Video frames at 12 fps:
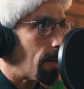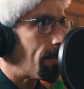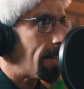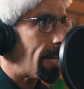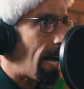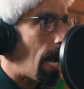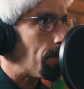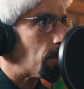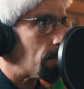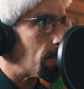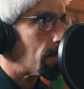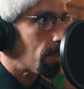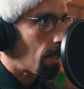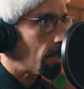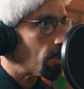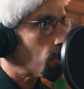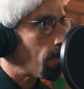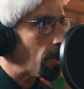give you the options as to,
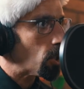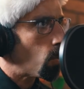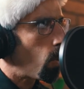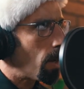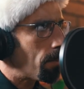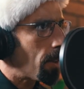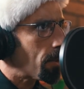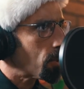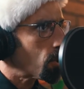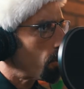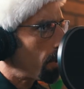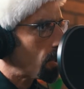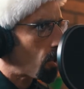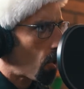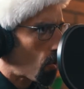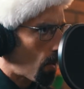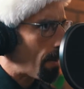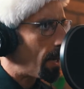as you mentioned, one month, two month, or
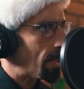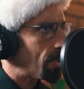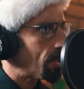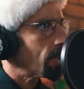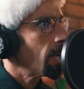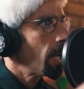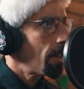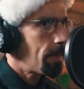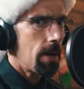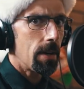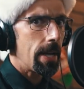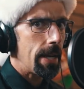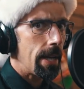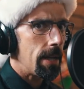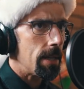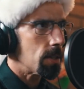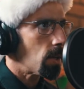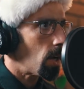three months they'll get
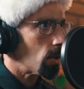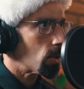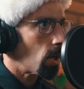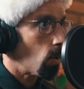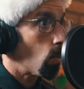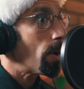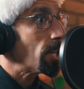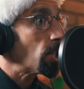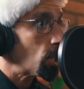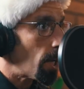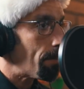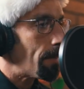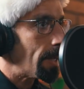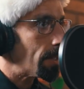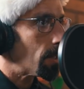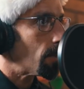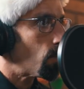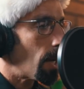a, a, a,
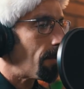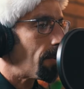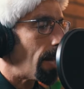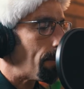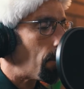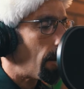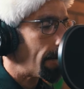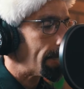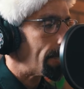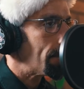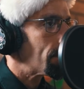reshipment of whatever that product yeah,